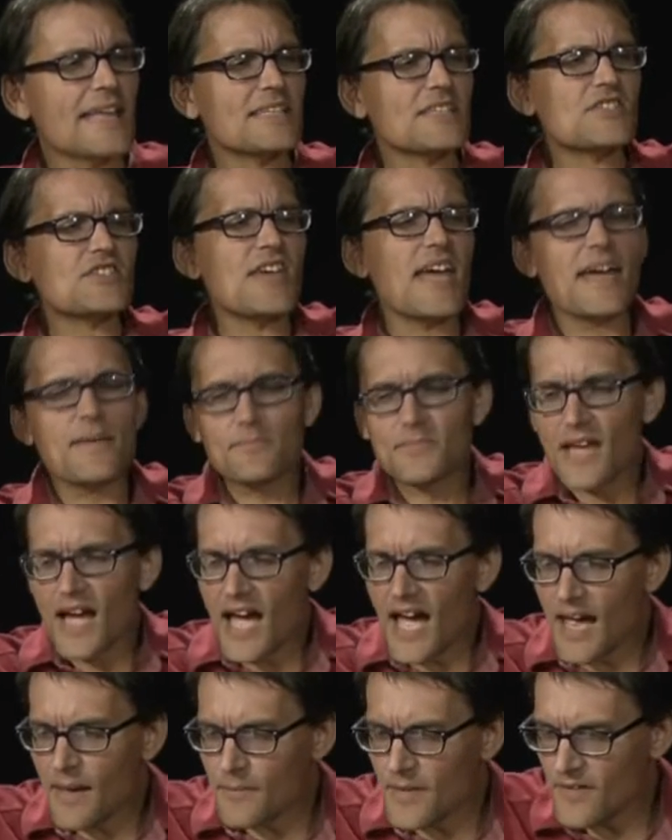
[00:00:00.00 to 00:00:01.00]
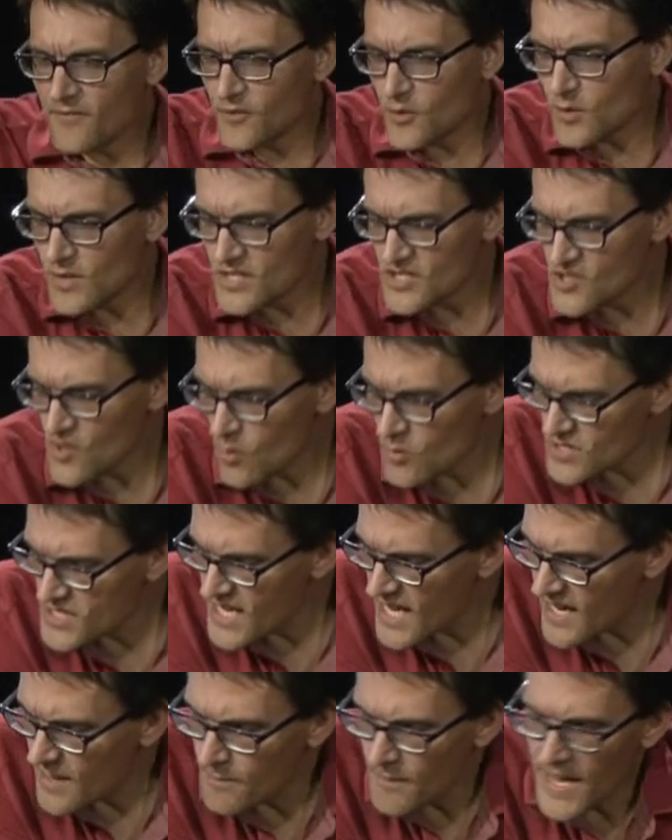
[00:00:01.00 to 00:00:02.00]
At the same time, if you
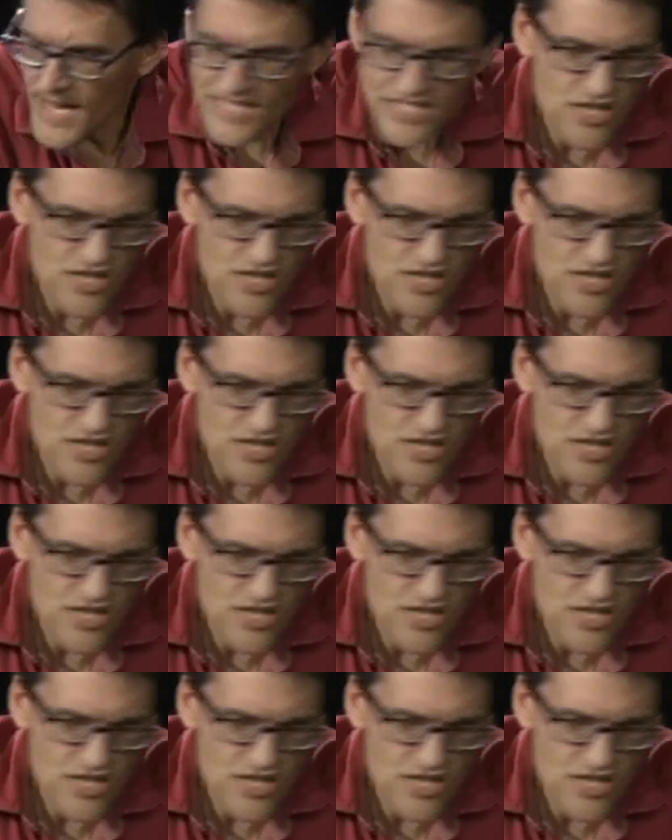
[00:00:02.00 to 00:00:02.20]
associate a